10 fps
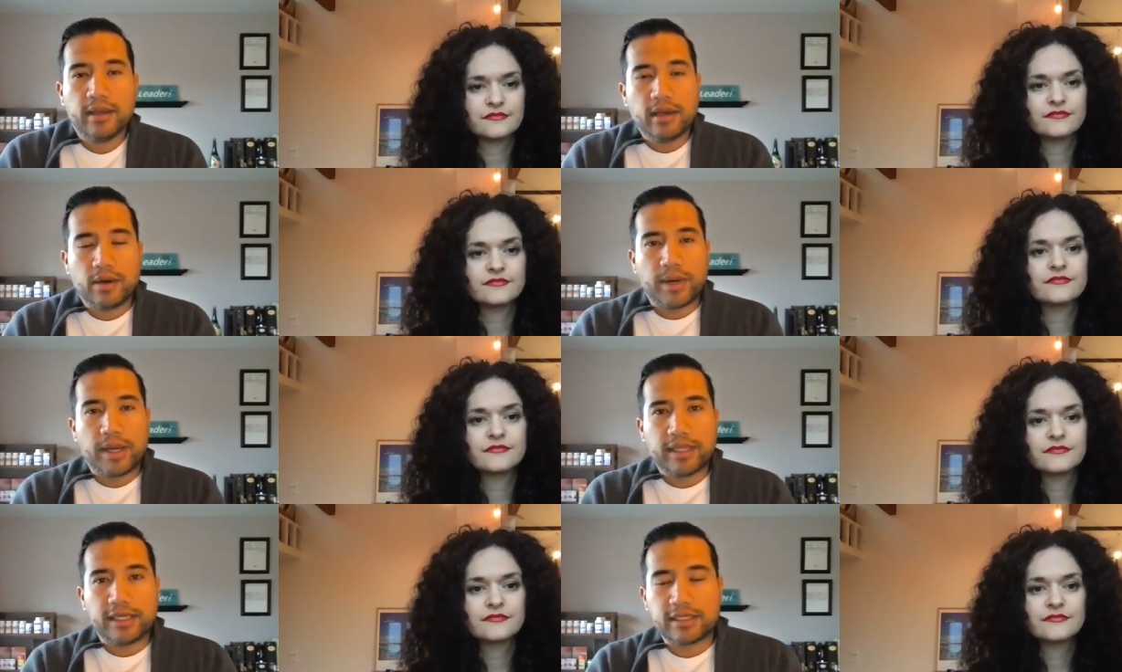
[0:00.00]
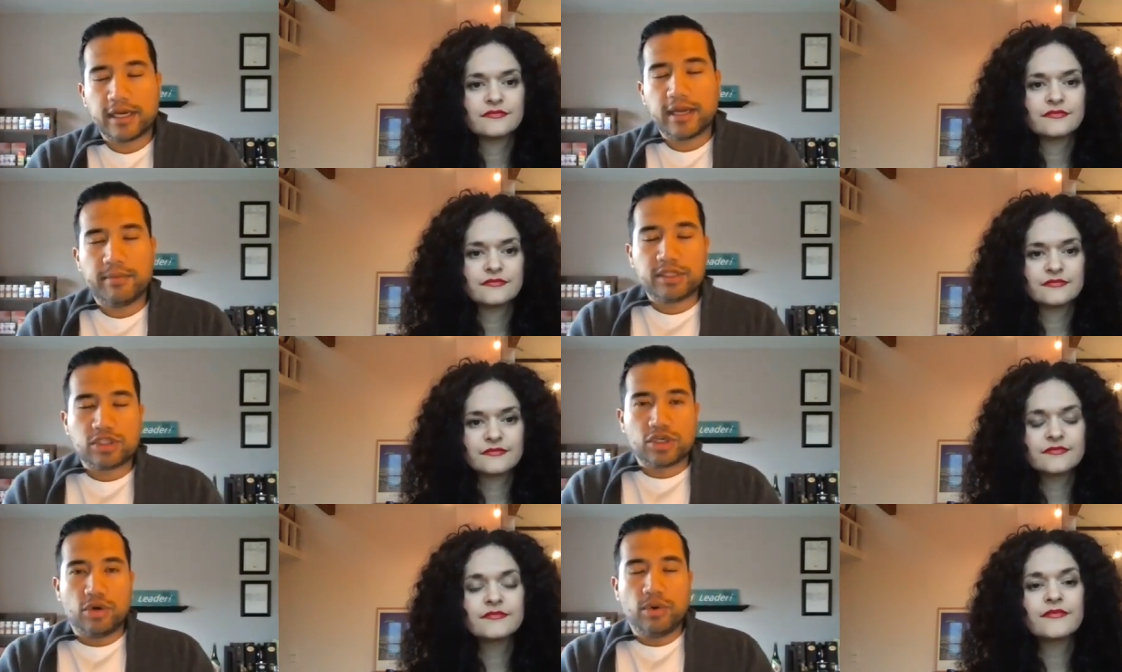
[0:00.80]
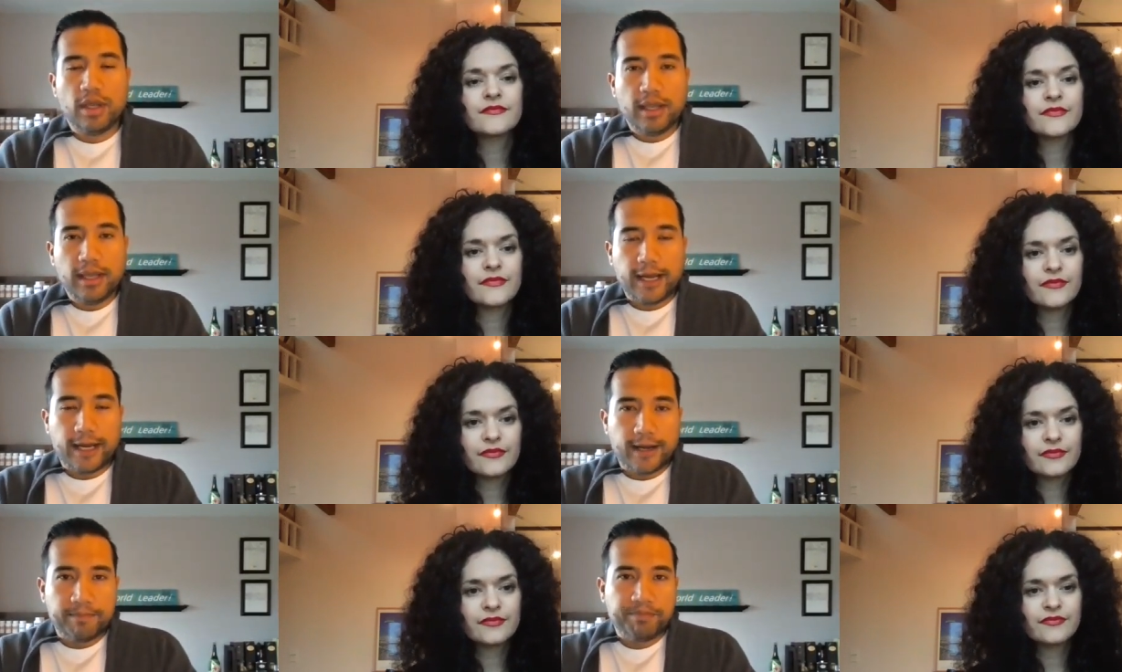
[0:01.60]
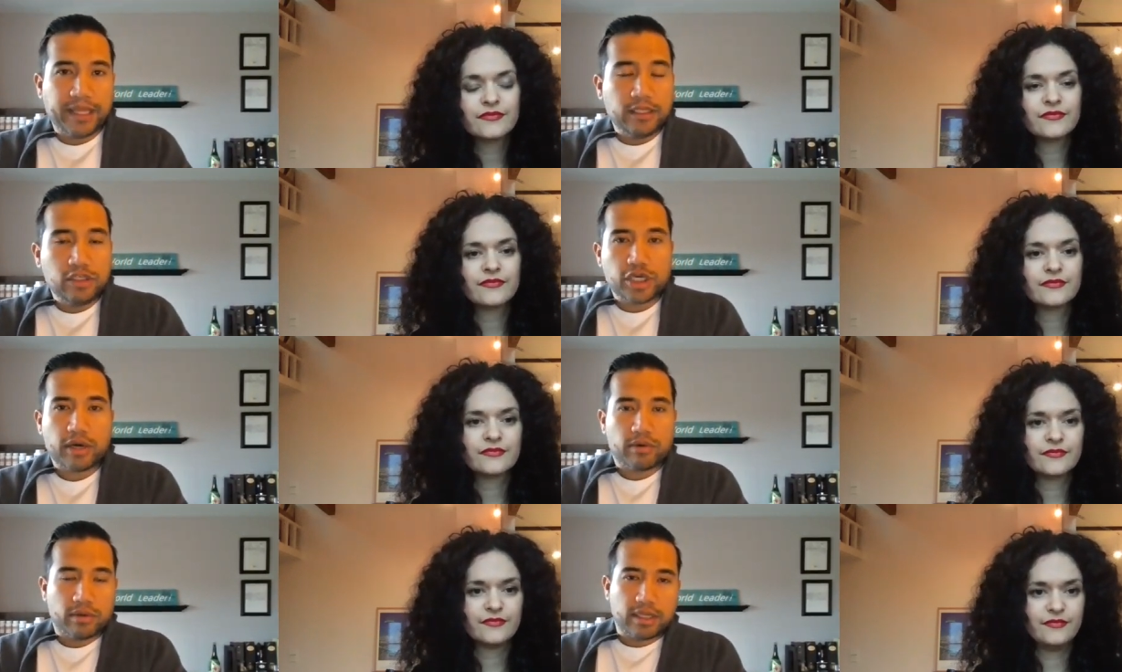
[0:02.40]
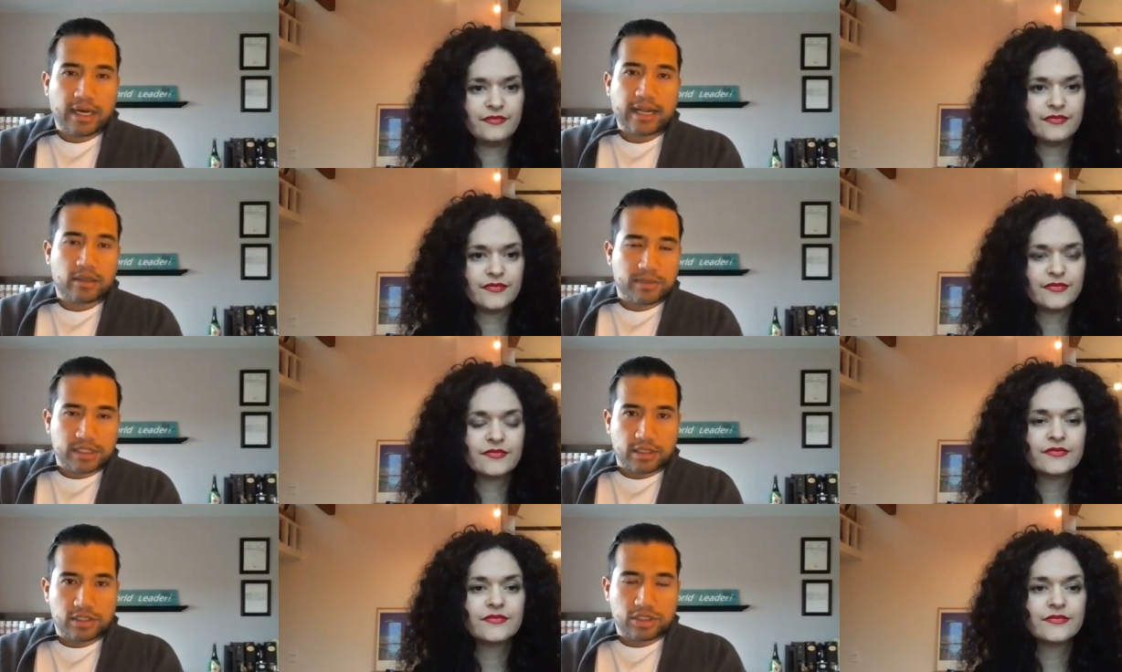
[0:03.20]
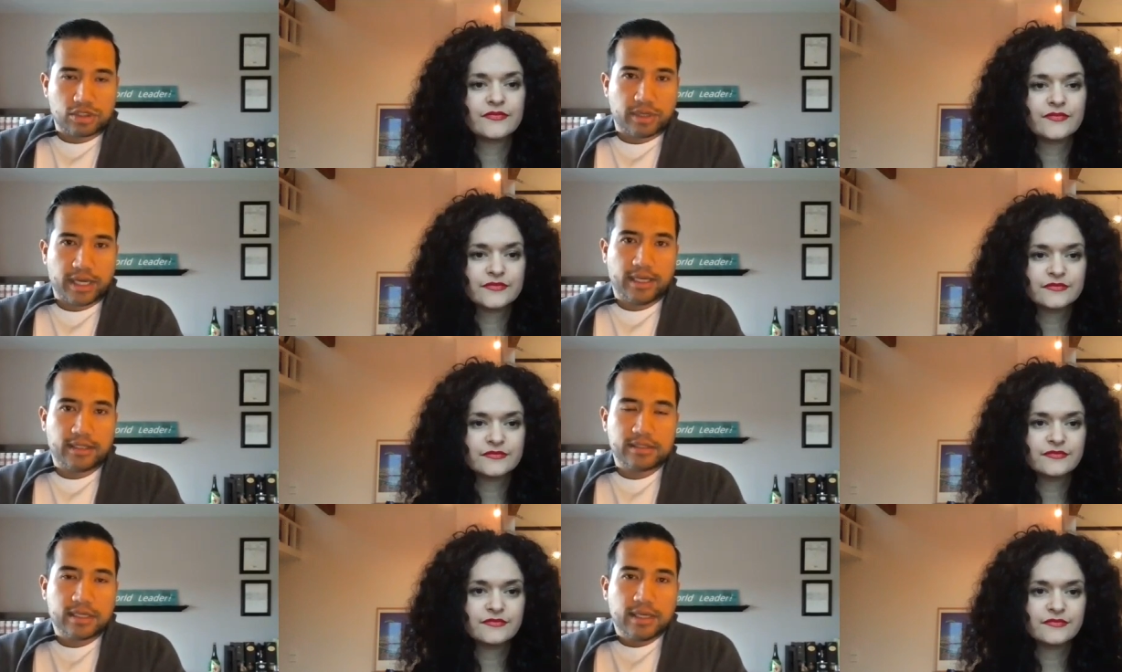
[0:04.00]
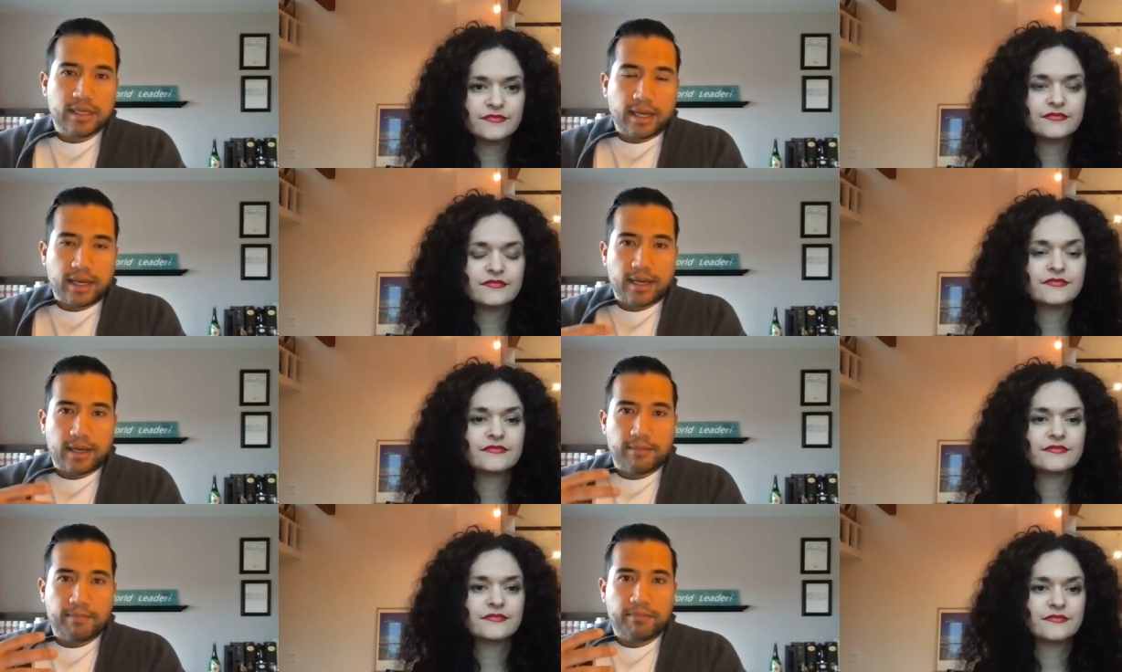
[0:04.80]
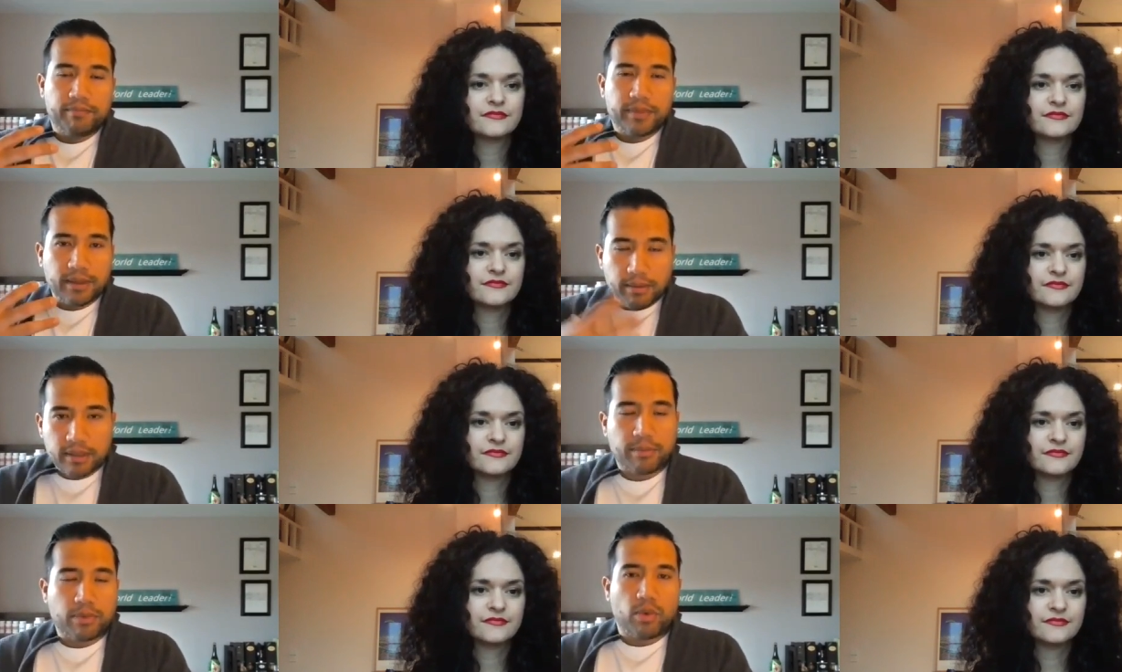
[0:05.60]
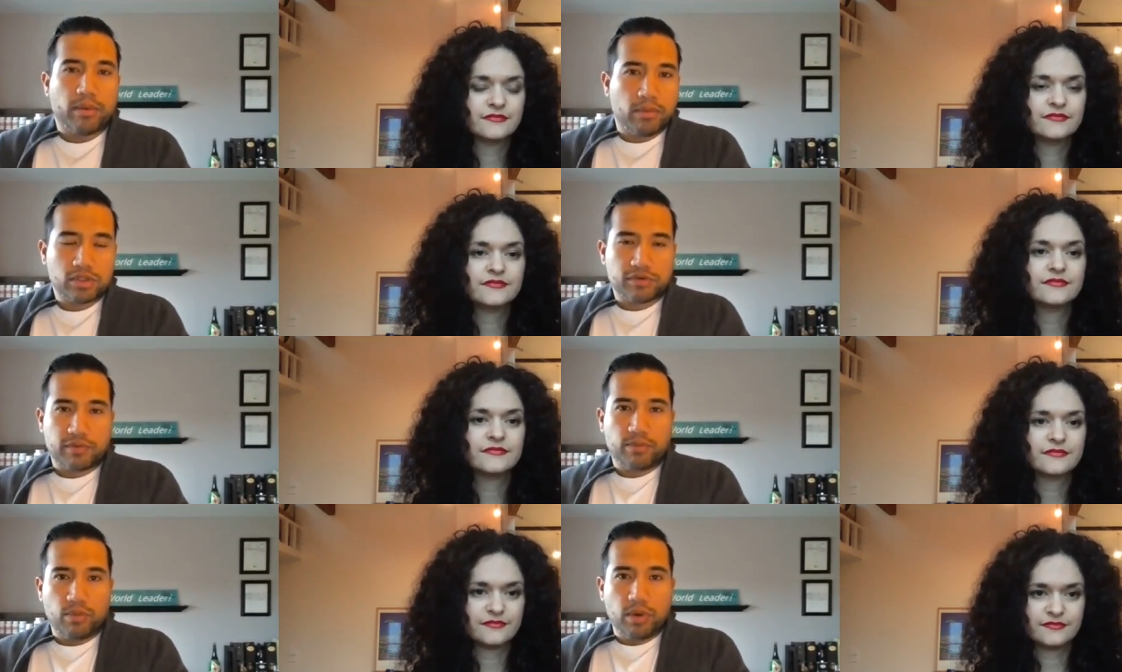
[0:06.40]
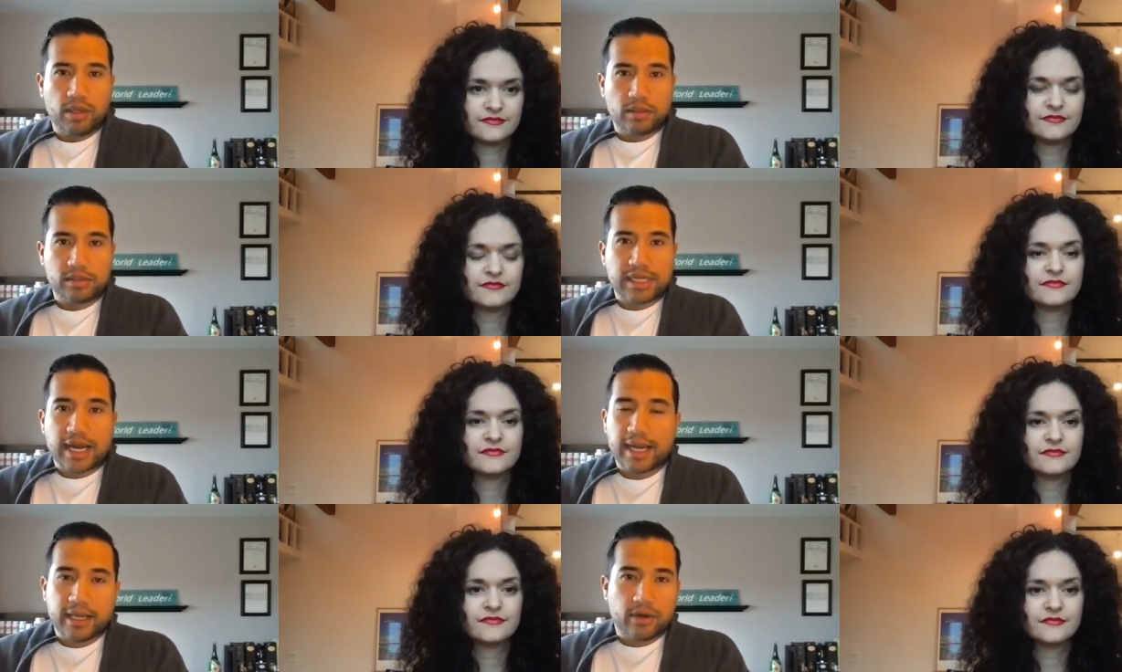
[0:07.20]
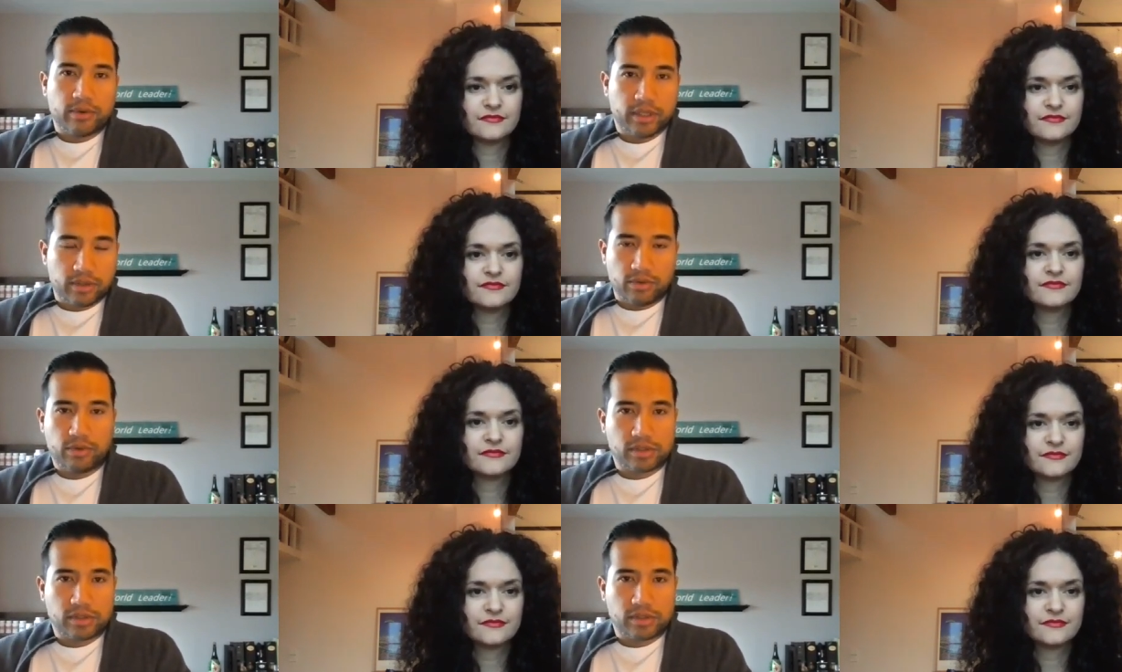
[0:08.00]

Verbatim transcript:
Speaker 1: around that time. And so, um, in general, the lactobacillus strains um, number one, most of them will die going through your